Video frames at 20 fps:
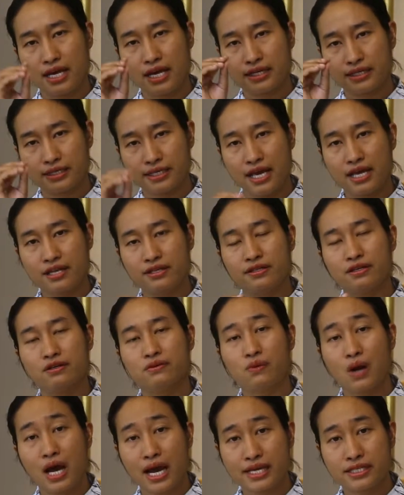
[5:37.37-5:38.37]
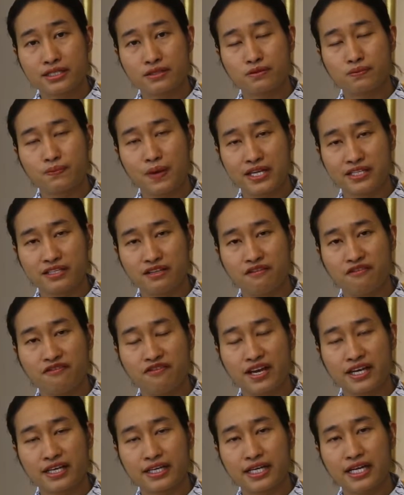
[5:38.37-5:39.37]
and get the right
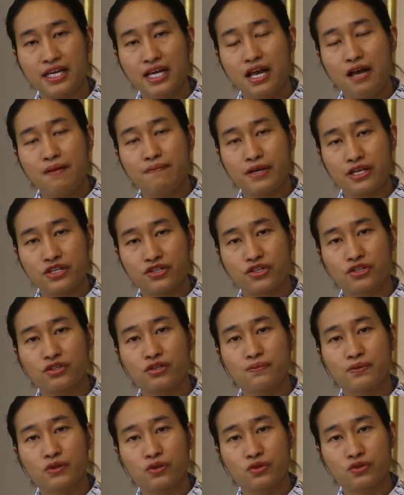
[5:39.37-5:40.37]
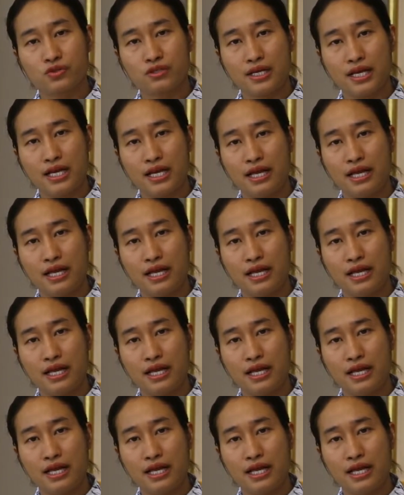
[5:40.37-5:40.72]
specific measurables,